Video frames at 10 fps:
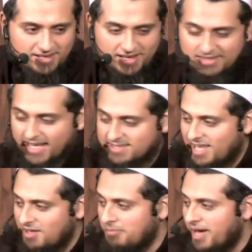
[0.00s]
And that's
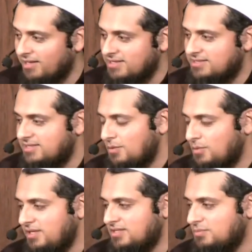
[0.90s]
a balance that
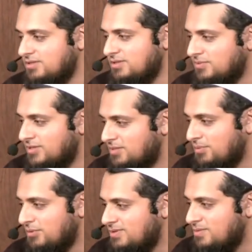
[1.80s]
we as Muslims are
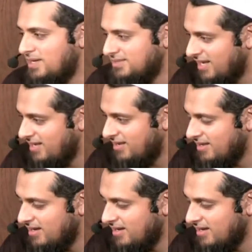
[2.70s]
supposed to maintain.